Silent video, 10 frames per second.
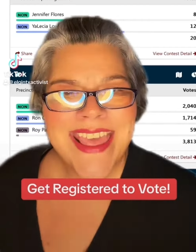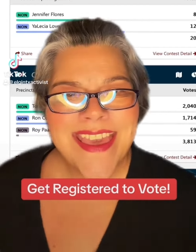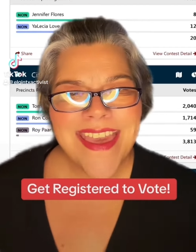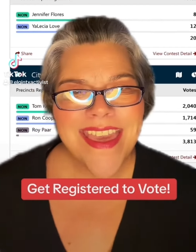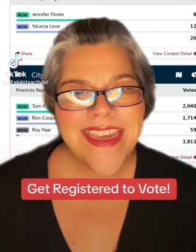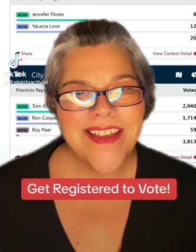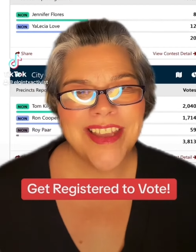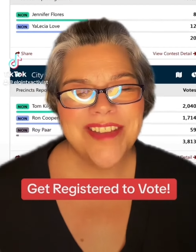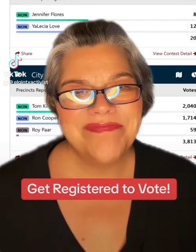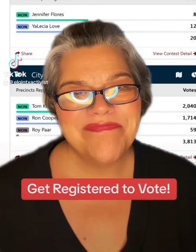Hey,
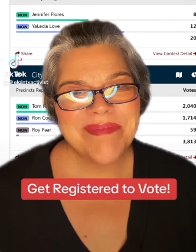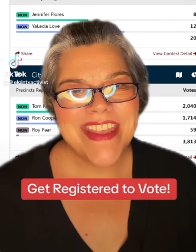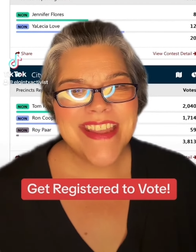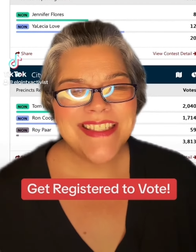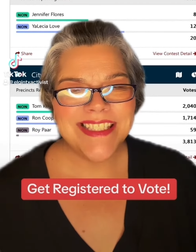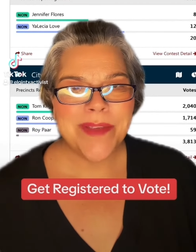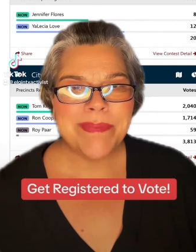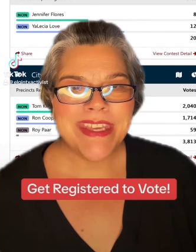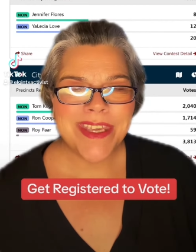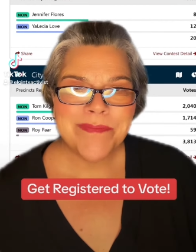Elgin. It's
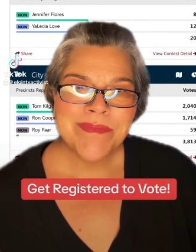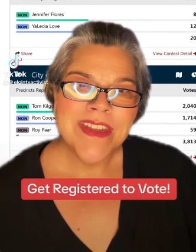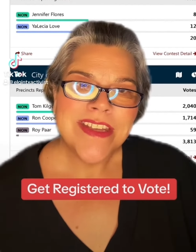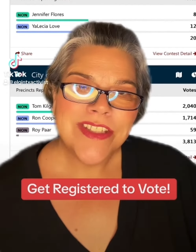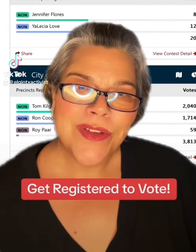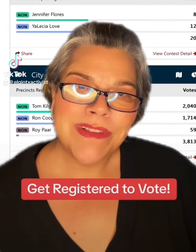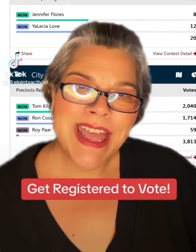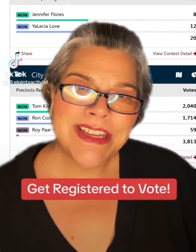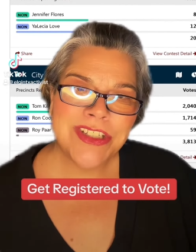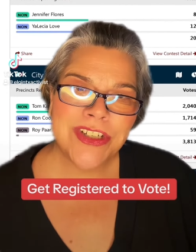Lippke. So
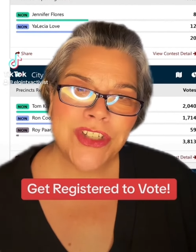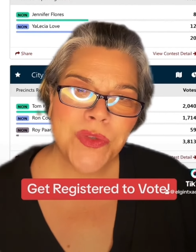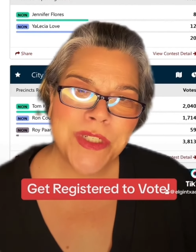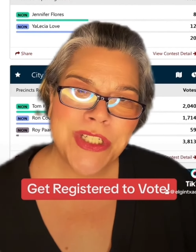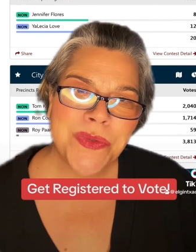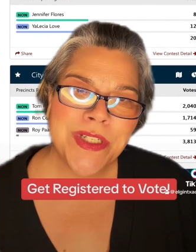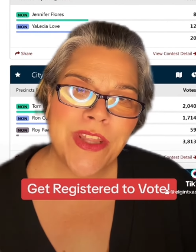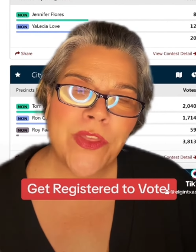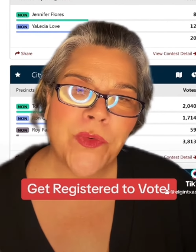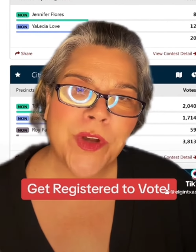last year in
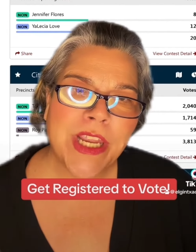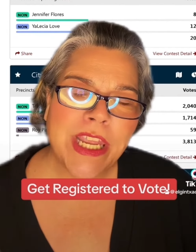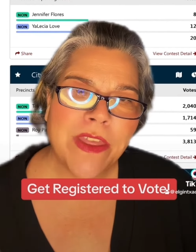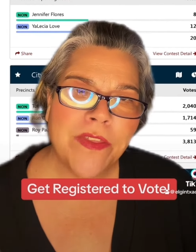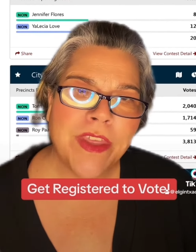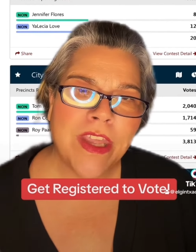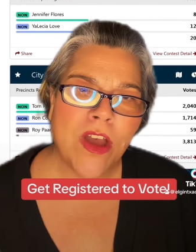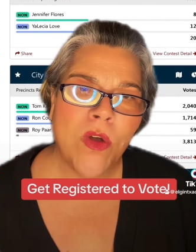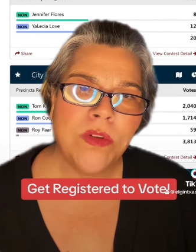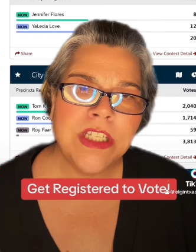2023, the
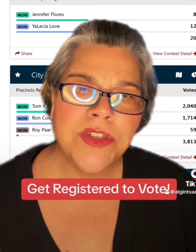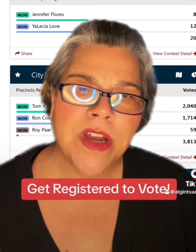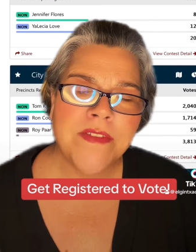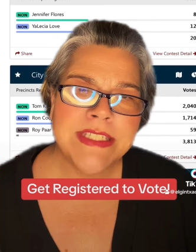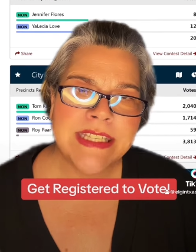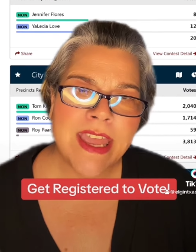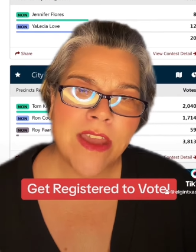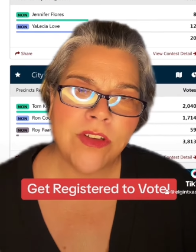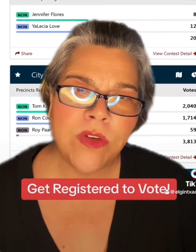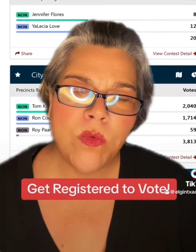only Travis
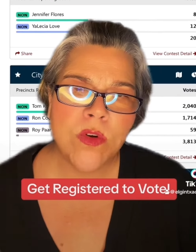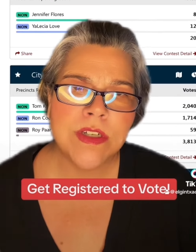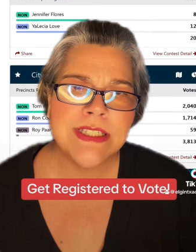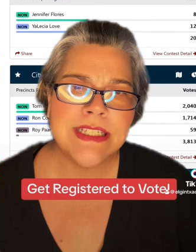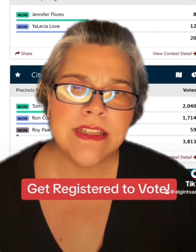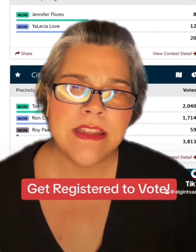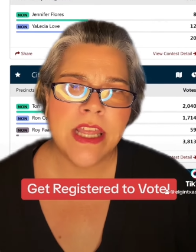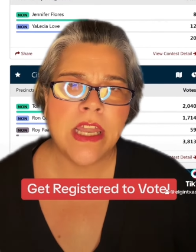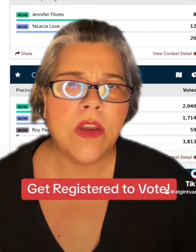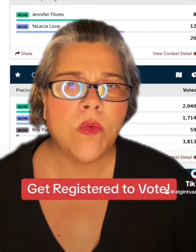County ward seat
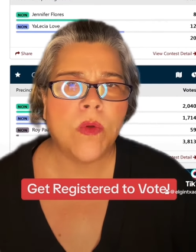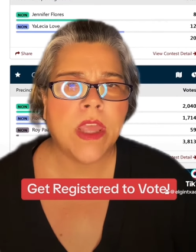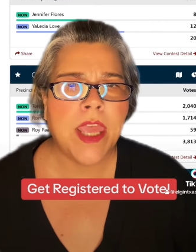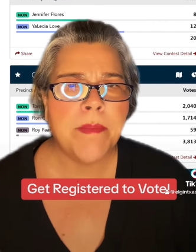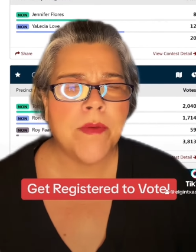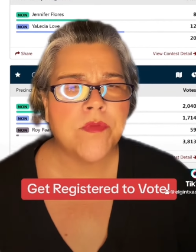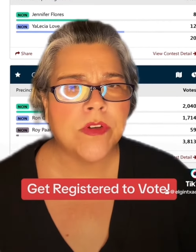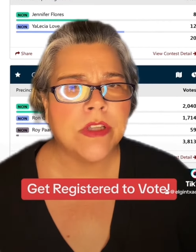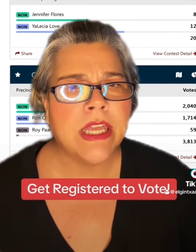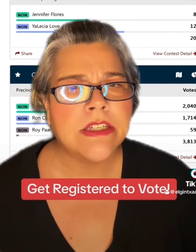that came up for
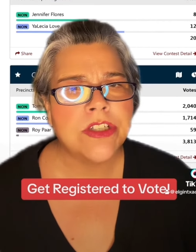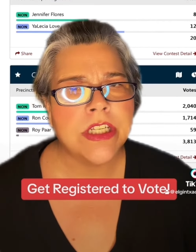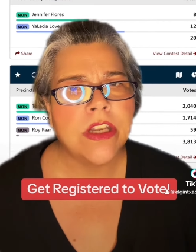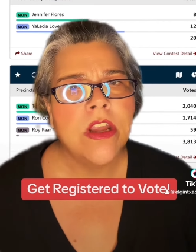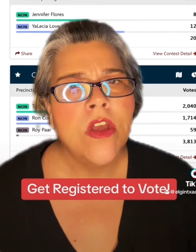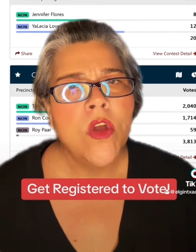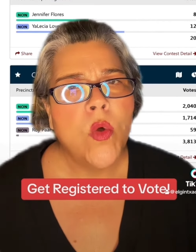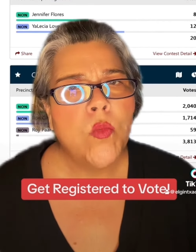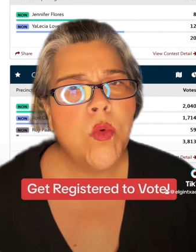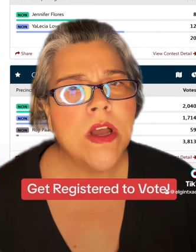election
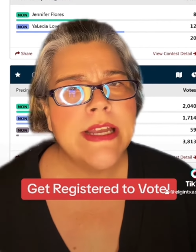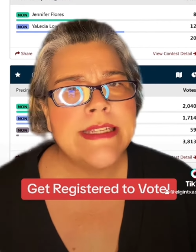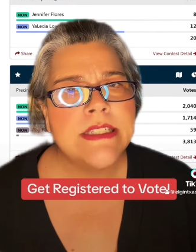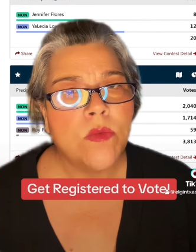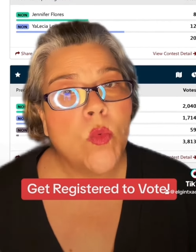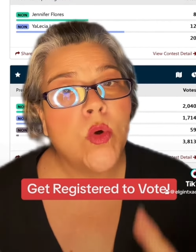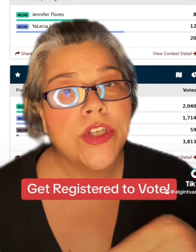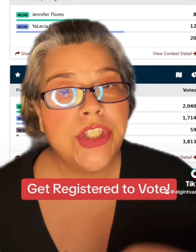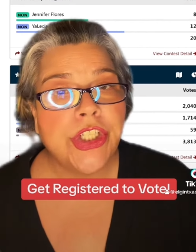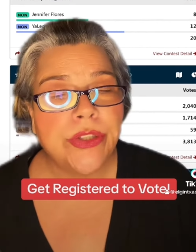was Ward 2.